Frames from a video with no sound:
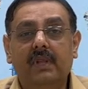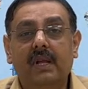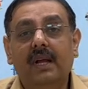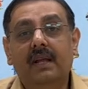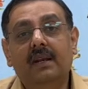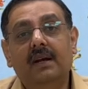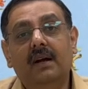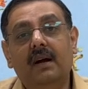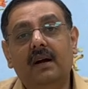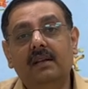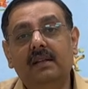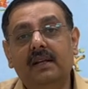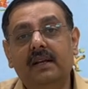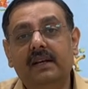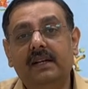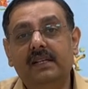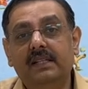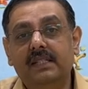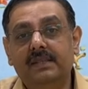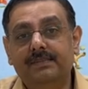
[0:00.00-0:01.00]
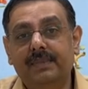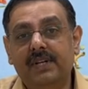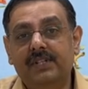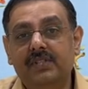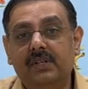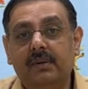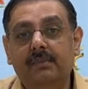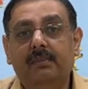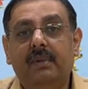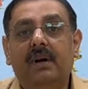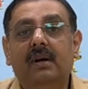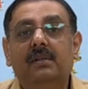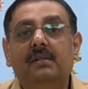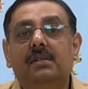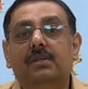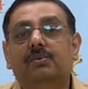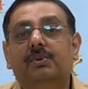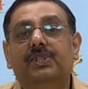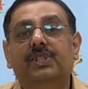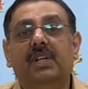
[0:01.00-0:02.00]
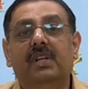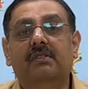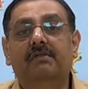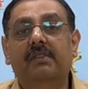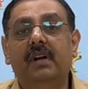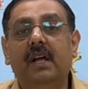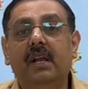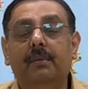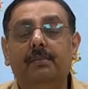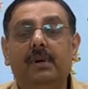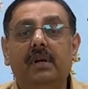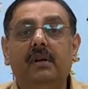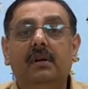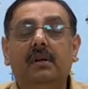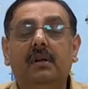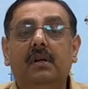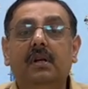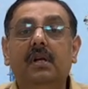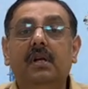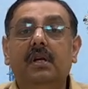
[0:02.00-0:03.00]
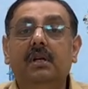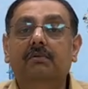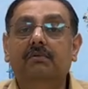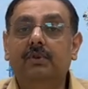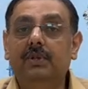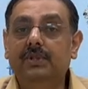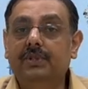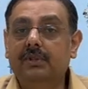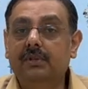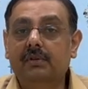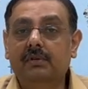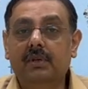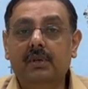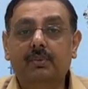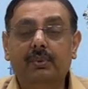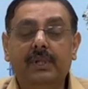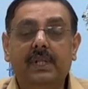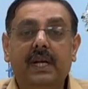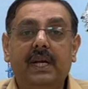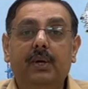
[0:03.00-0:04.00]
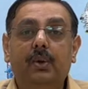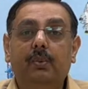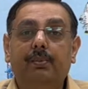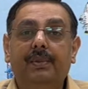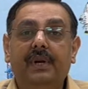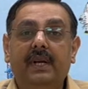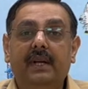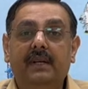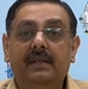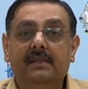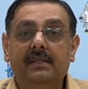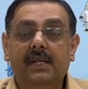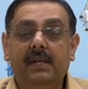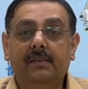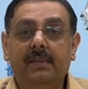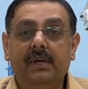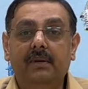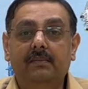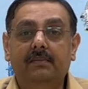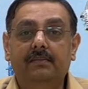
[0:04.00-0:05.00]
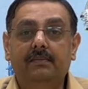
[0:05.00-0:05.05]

And are there any special baths which are available for children with atopic eczema?